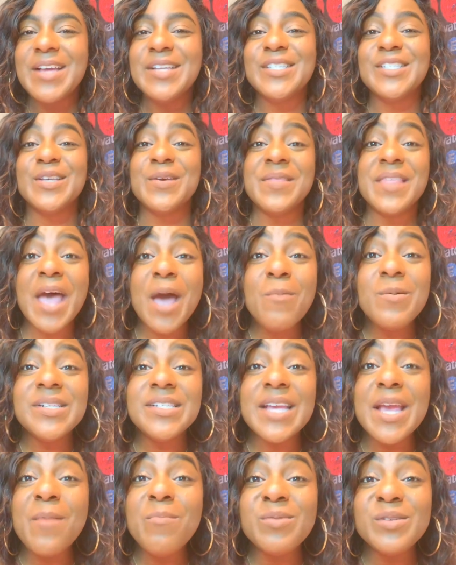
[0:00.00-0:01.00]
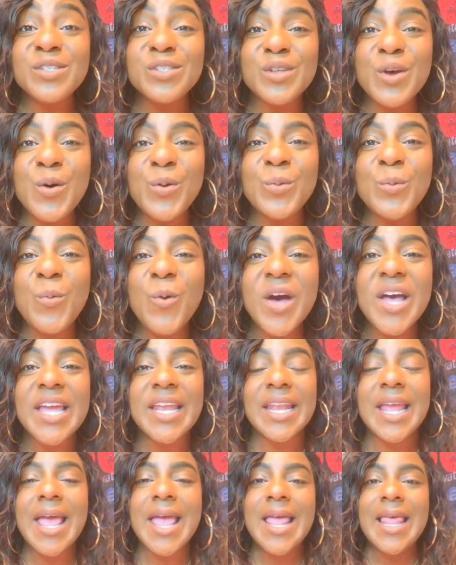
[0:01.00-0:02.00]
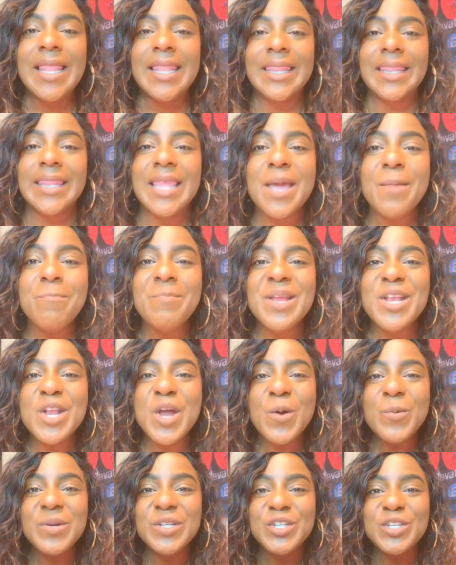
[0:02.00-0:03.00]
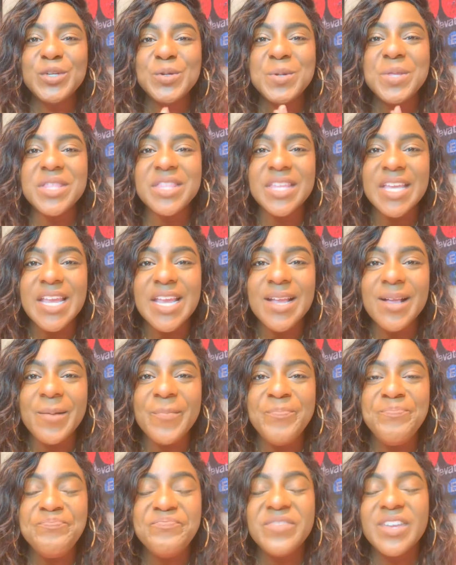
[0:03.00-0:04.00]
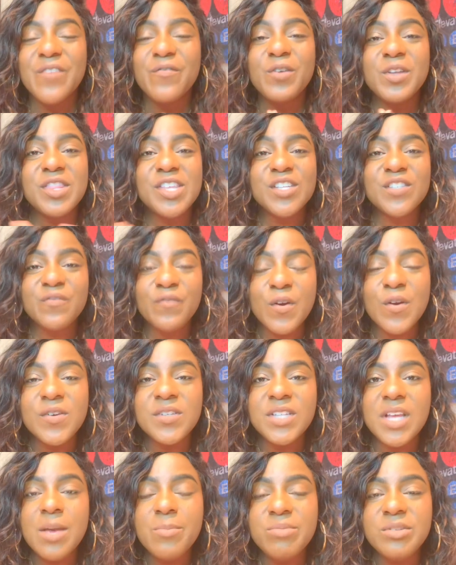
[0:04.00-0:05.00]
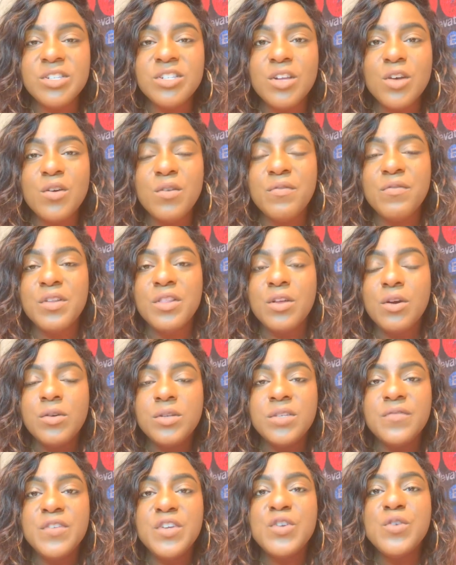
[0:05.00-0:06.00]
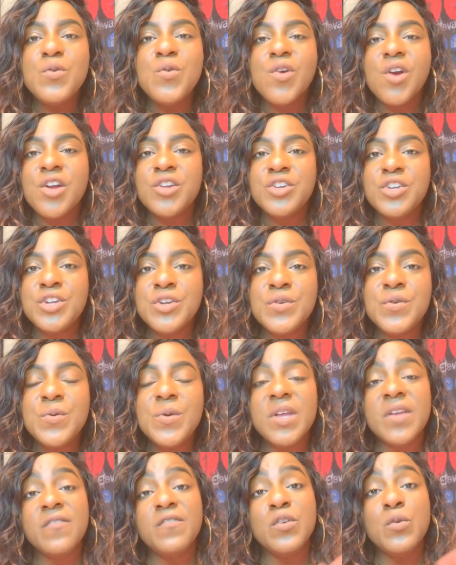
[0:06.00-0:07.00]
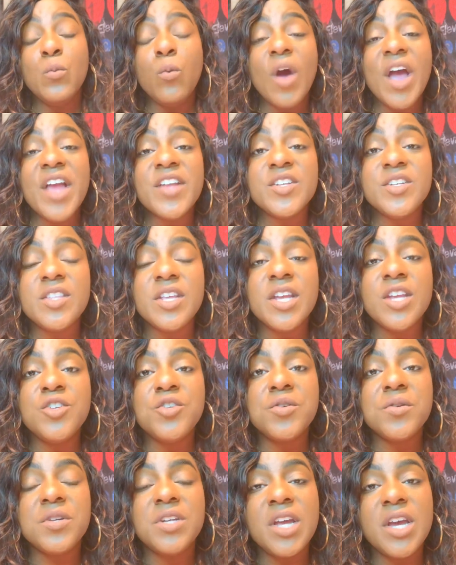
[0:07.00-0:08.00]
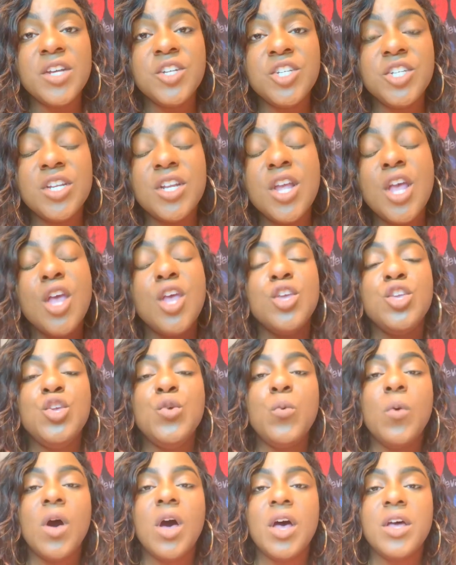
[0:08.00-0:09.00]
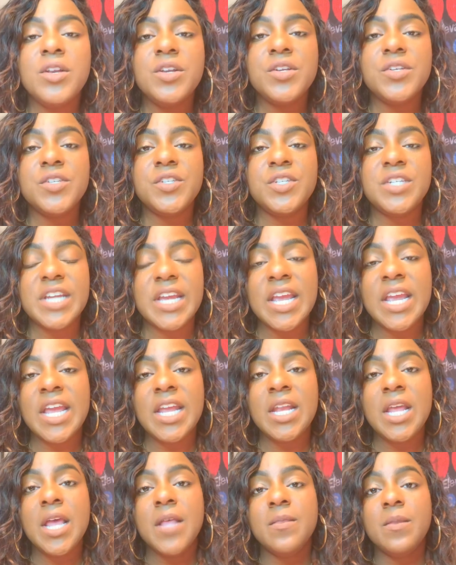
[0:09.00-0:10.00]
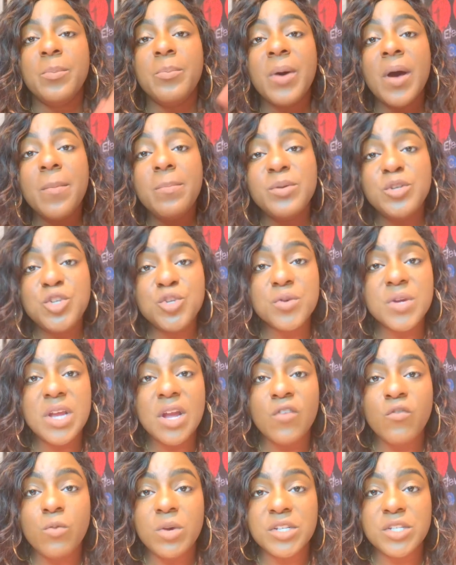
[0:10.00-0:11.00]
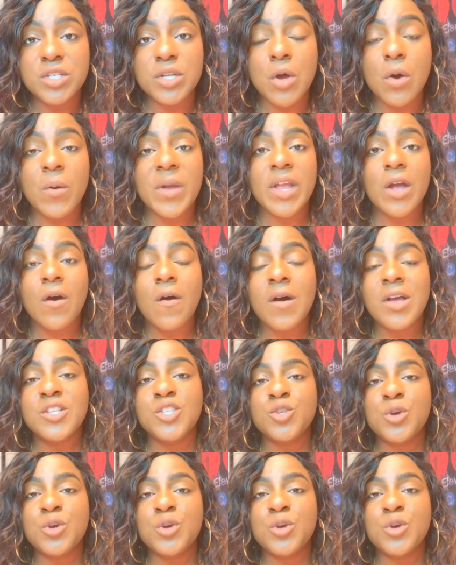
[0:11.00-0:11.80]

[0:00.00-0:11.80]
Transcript: So that was episode one. Let me know what you think. For this first episode, for those of you who are new, if you watch the introduction, you will understand the puppetry of what's going on.